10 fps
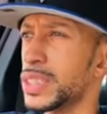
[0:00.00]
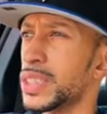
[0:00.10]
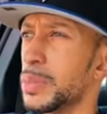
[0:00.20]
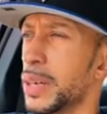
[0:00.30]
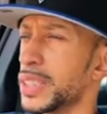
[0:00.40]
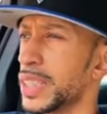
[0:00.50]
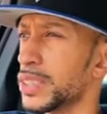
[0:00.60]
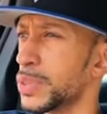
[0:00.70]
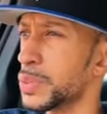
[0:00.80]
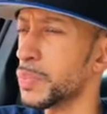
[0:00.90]
detail about that
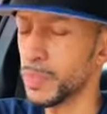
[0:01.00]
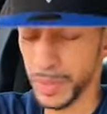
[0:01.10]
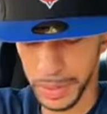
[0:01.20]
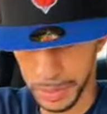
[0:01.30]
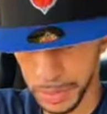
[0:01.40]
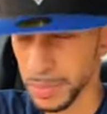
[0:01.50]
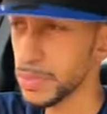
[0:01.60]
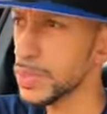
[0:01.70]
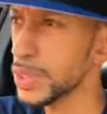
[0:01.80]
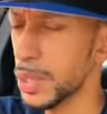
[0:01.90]
too.
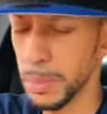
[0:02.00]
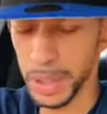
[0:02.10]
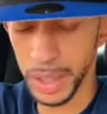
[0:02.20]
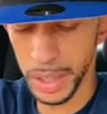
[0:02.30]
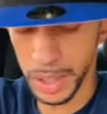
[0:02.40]
But